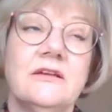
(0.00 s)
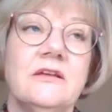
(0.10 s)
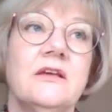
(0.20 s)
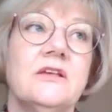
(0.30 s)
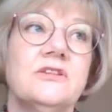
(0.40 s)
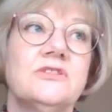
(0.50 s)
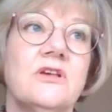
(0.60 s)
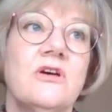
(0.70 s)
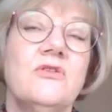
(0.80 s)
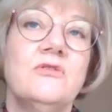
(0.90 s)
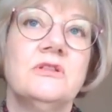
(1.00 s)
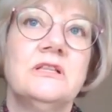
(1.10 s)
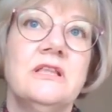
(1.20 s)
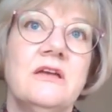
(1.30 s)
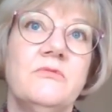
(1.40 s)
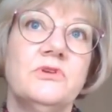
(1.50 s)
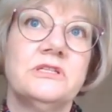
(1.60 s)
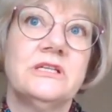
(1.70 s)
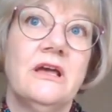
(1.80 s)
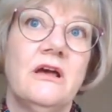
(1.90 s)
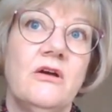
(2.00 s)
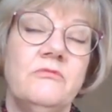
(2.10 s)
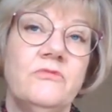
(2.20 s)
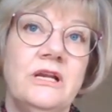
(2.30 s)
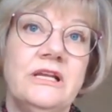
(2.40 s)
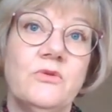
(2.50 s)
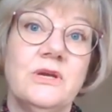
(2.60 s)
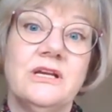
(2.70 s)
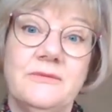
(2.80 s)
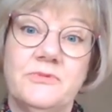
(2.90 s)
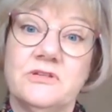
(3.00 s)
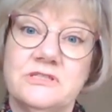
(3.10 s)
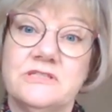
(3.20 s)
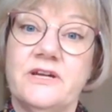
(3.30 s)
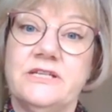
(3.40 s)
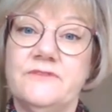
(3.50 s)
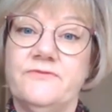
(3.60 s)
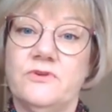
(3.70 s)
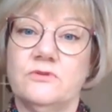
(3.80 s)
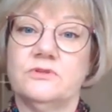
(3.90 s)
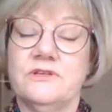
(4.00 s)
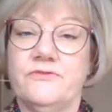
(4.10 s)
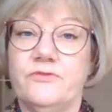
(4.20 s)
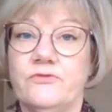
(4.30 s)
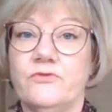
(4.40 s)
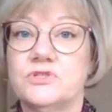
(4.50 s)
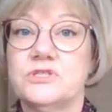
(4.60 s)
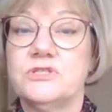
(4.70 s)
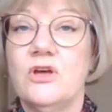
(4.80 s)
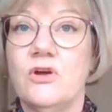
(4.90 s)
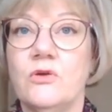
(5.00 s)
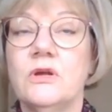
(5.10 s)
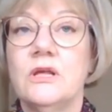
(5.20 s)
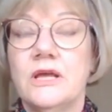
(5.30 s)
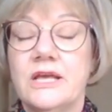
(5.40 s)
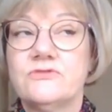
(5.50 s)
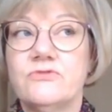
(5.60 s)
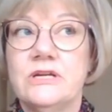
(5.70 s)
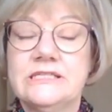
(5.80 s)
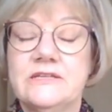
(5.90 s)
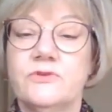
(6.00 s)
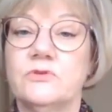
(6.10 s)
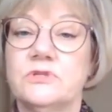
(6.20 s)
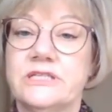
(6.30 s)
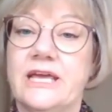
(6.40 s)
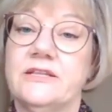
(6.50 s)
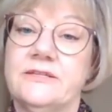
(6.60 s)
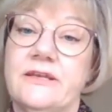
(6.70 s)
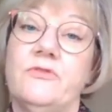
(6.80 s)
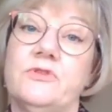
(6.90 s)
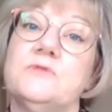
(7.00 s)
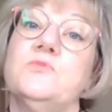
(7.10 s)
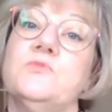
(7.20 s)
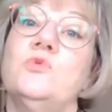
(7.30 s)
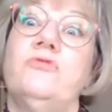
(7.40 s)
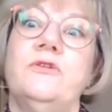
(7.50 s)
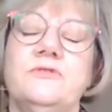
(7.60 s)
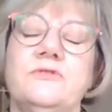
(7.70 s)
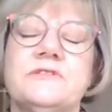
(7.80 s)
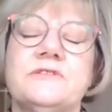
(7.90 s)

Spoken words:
So they want to get home really quickly because it's very difficult. If you've got snow, it's really difficult to get down the small roads.